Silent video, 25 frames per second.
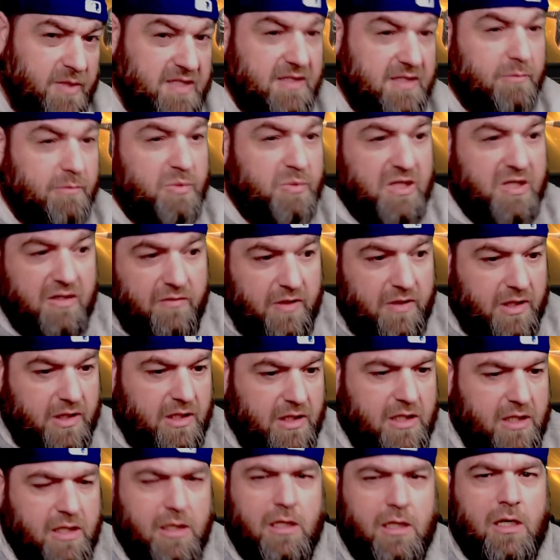in
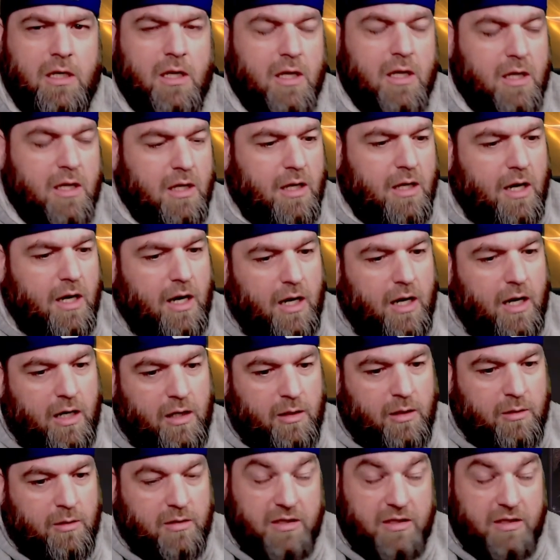PvE,
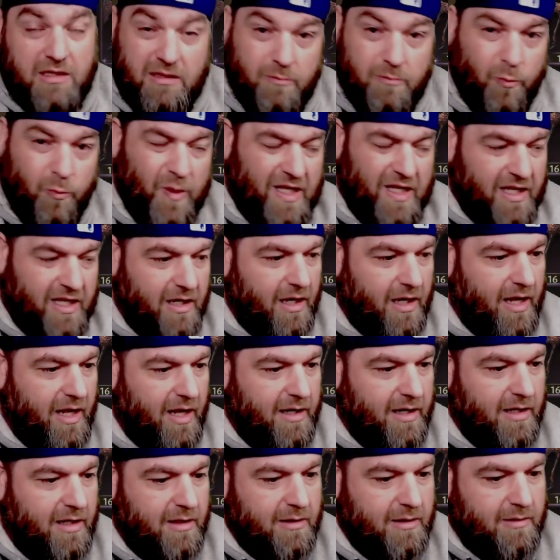we can
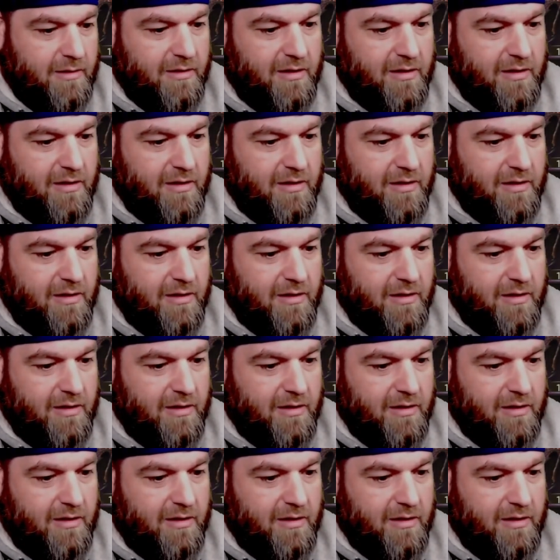kind of